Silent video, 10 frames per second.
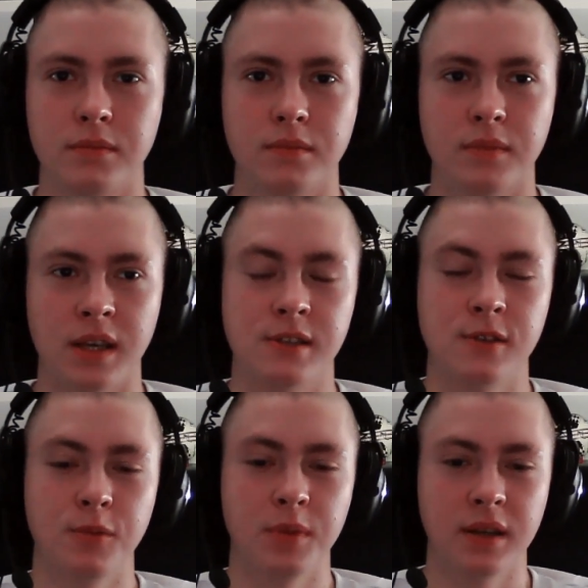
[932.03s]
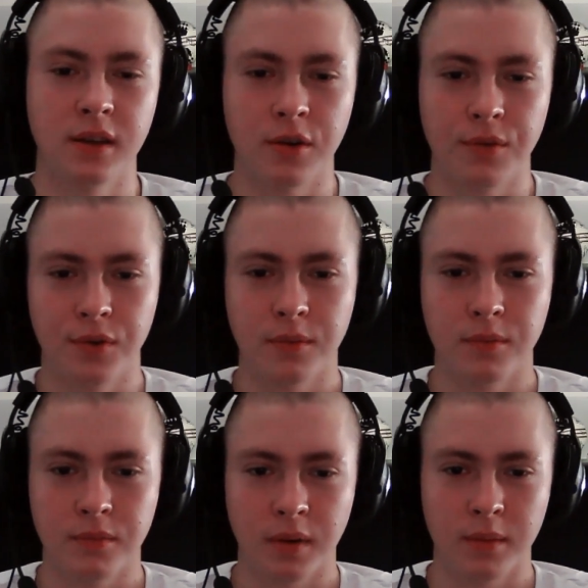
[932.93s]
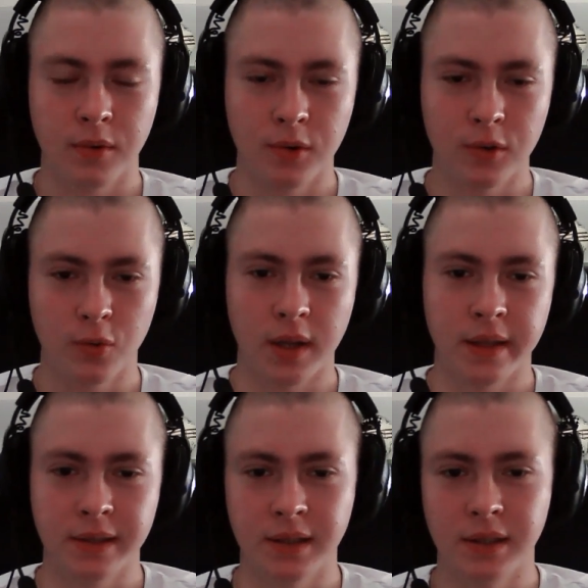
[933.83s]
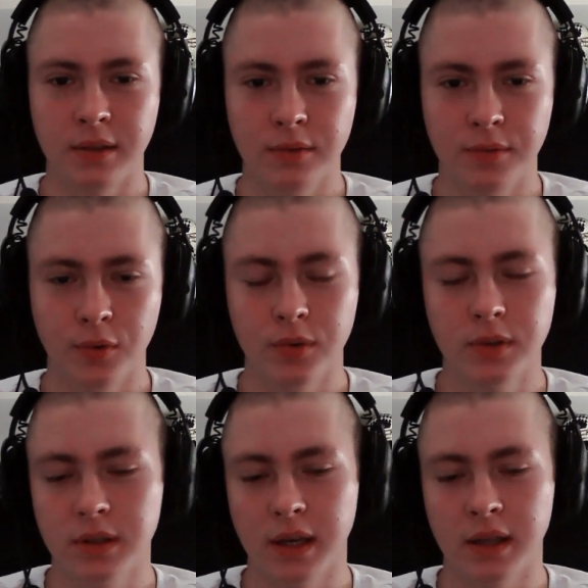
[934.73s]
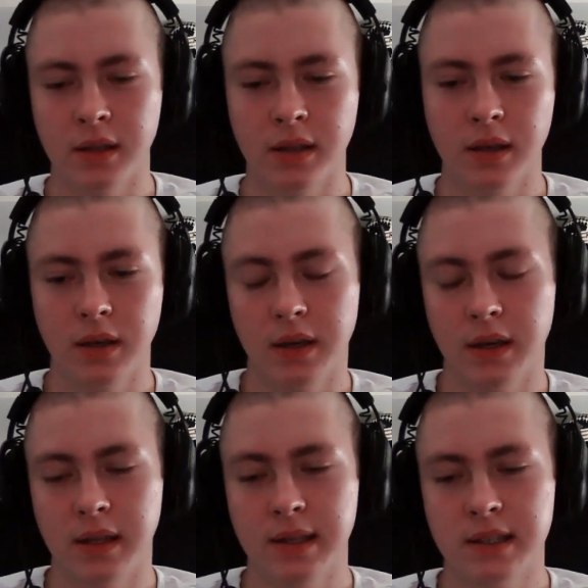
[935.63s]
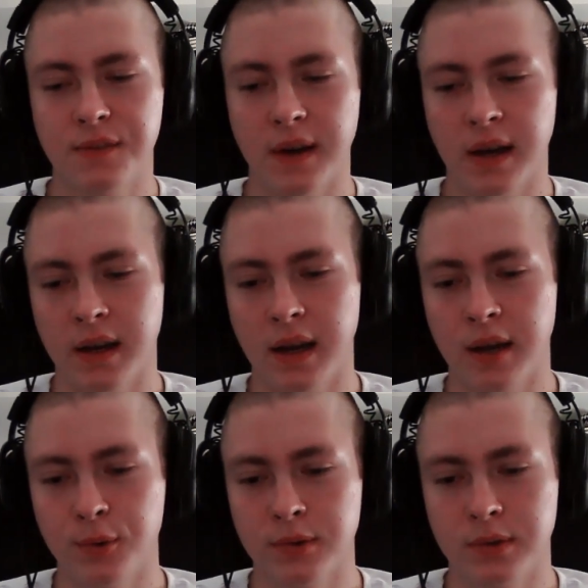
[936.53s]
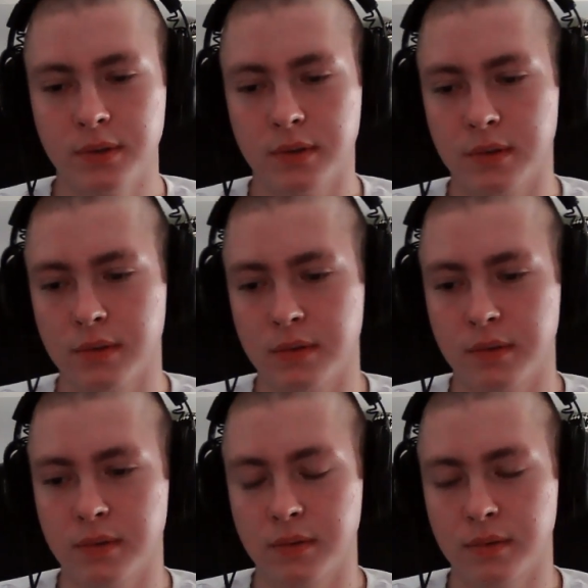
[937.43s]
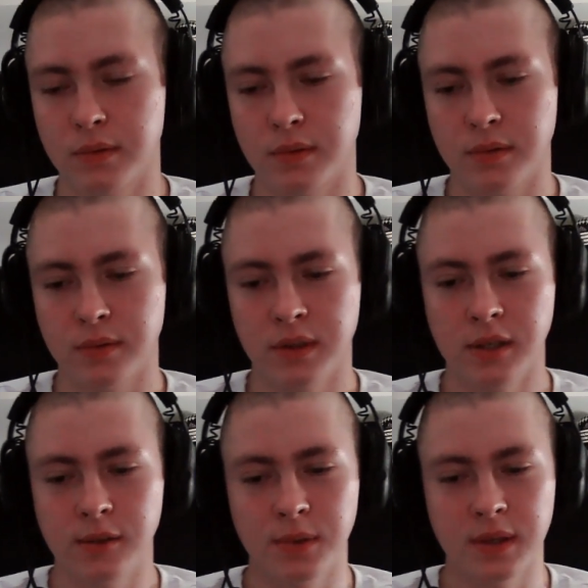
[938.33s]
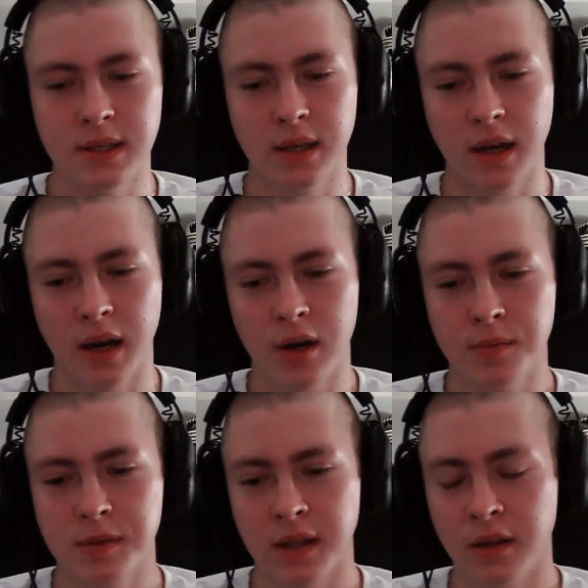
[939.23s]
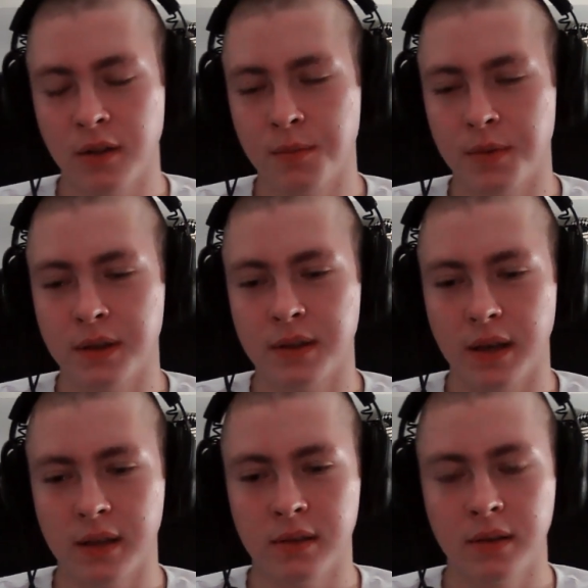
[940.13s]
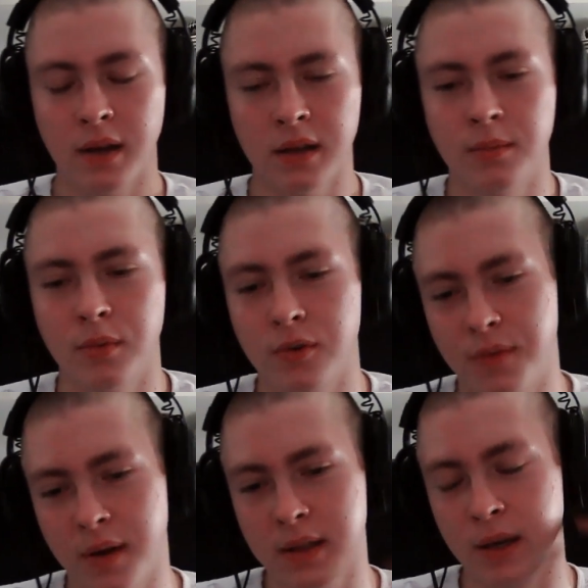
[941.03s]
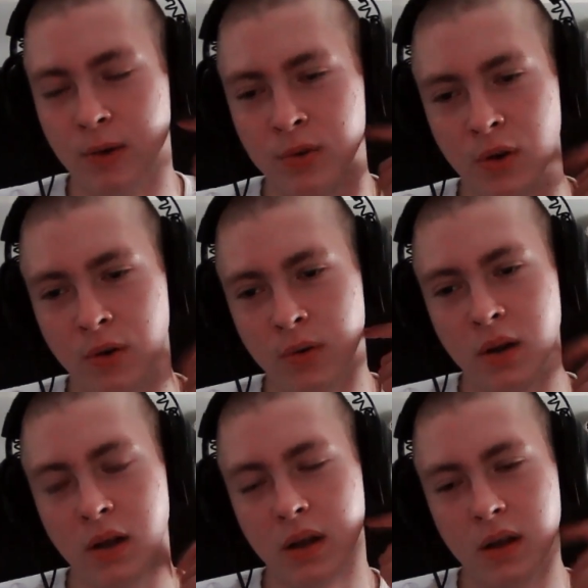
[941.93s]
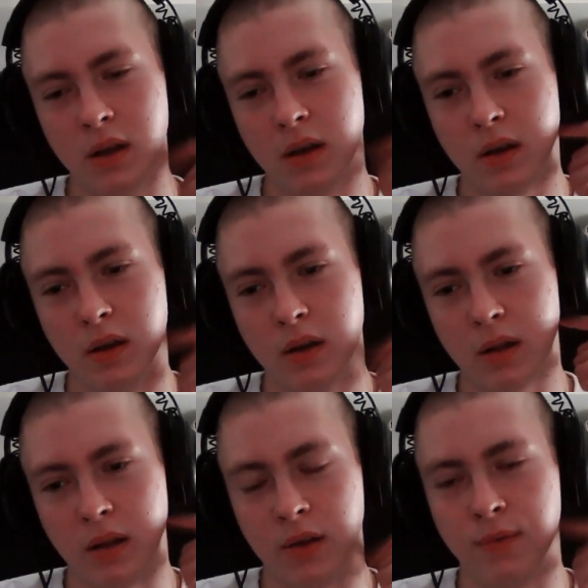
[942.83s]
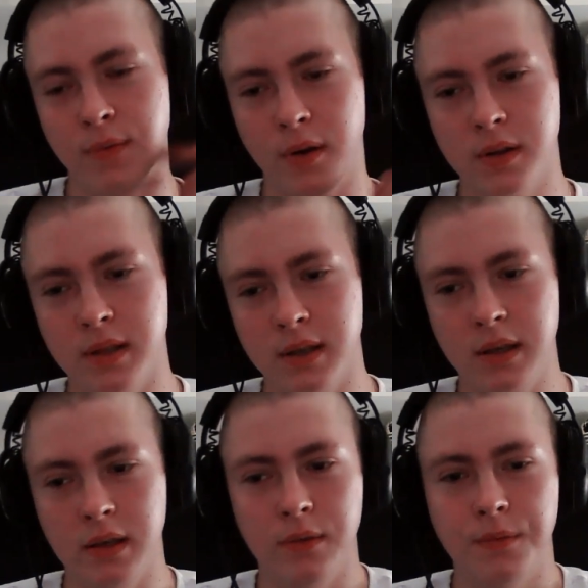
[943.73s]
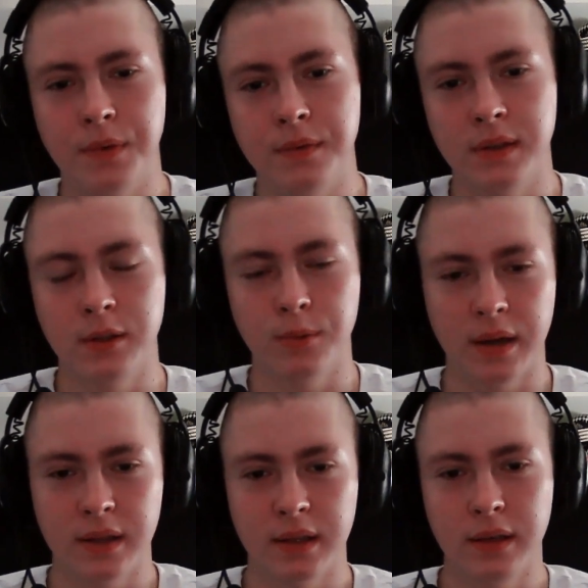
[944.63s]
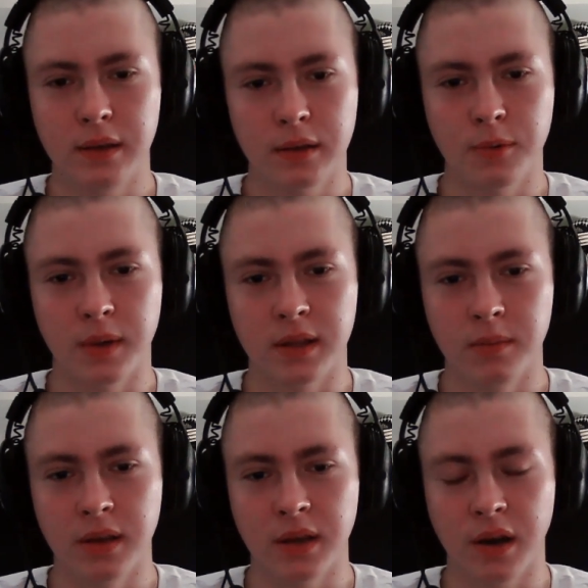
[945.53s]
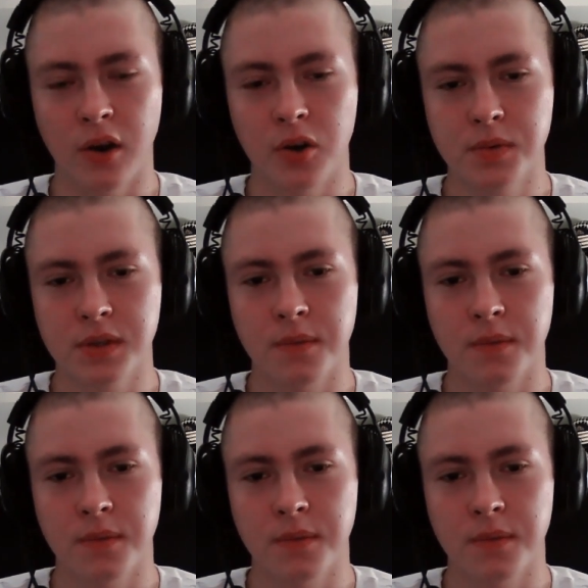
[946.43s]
assuming they're from good quality food, then it's fine. I would decrease the carbs a little bit and add more fat. I would go like 30, 50, 20, 20 being carbs